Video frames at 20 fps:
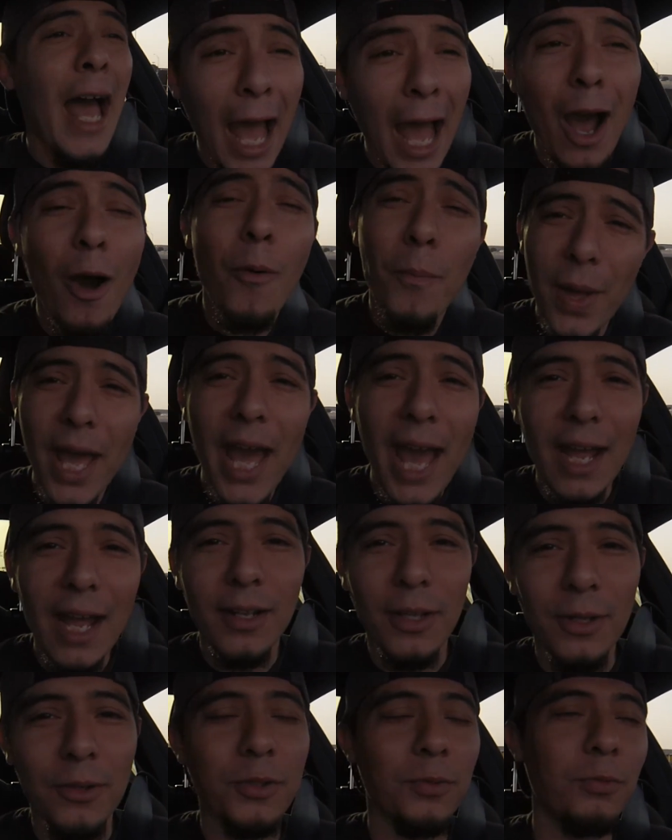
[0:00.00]
how bad
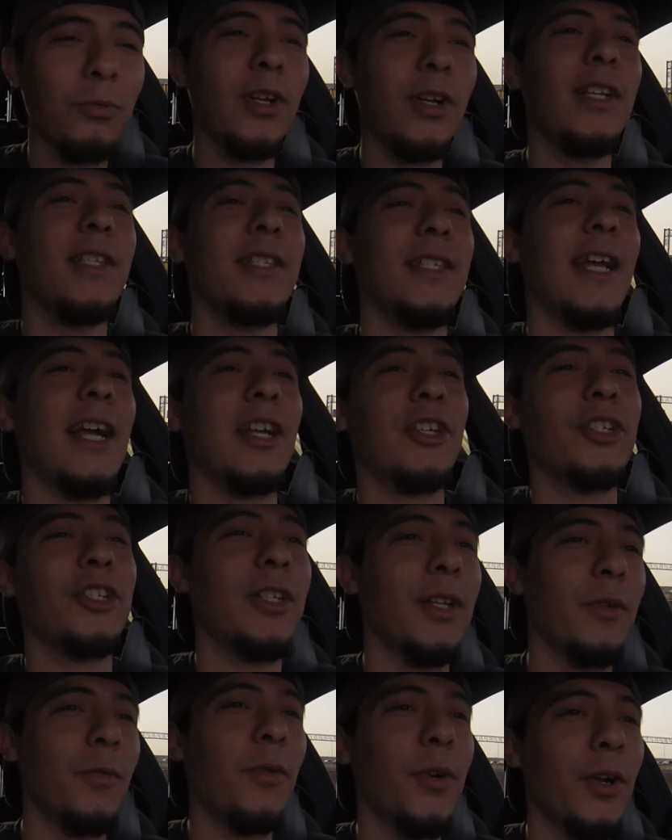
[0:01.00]
those runs
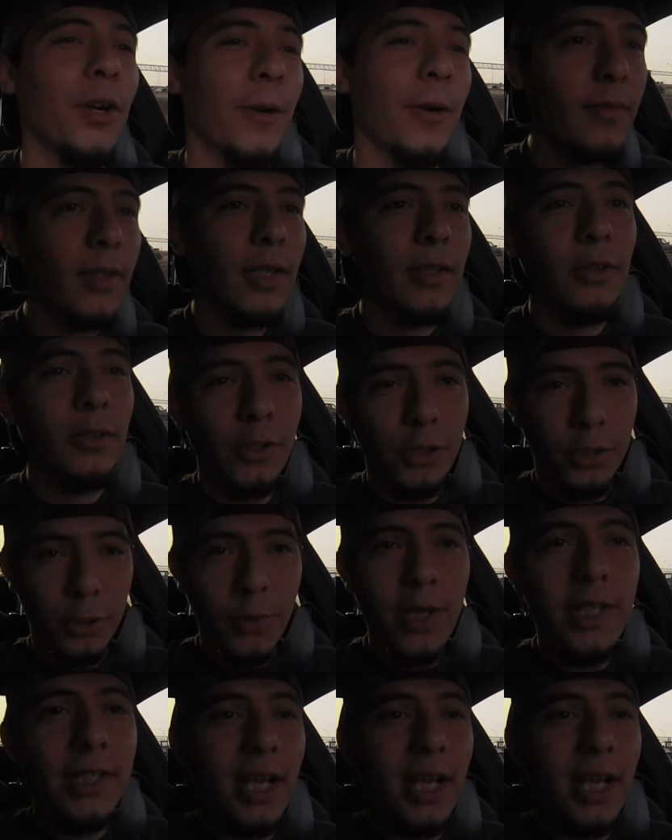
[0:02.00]
actually were. There's 3